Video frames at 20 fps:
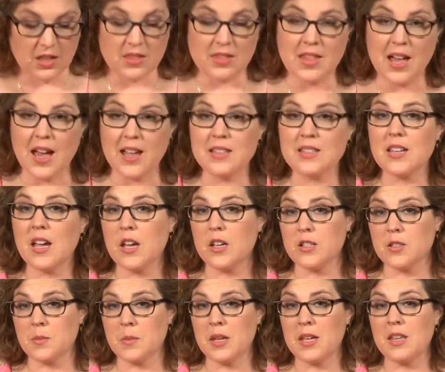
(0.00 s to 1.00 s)
That
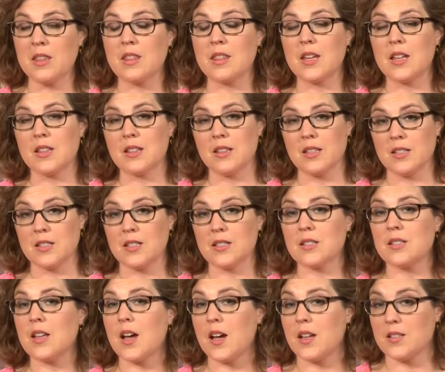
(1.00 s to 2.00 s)
tells me that this
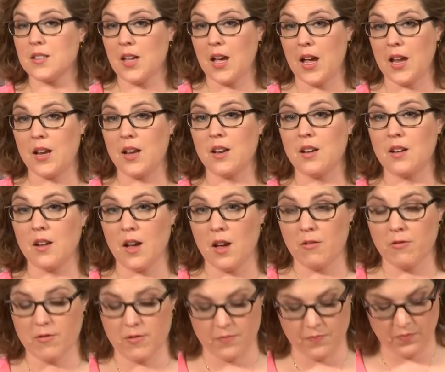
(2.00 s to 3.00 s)
is not tight
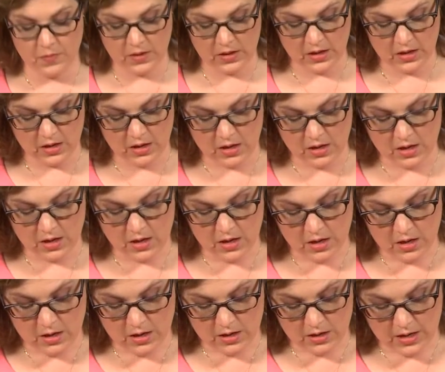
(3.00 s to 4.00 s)
enough.
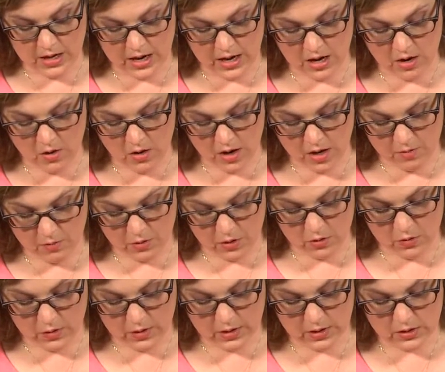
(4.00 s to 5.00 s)
Now I'm
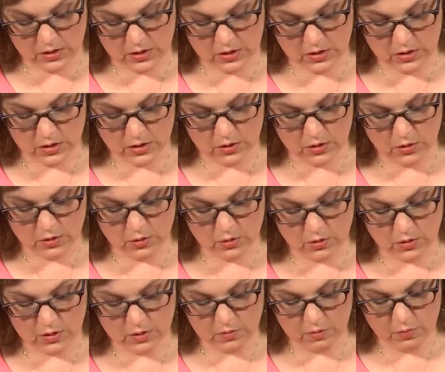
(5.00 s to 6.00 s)
going
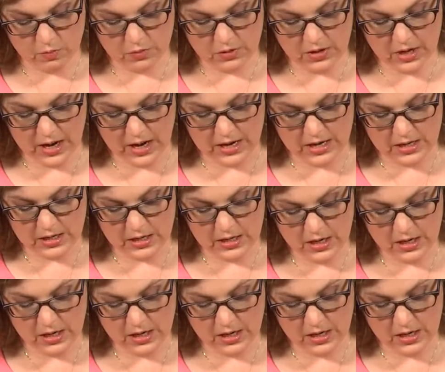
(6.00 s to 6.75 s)
to tighten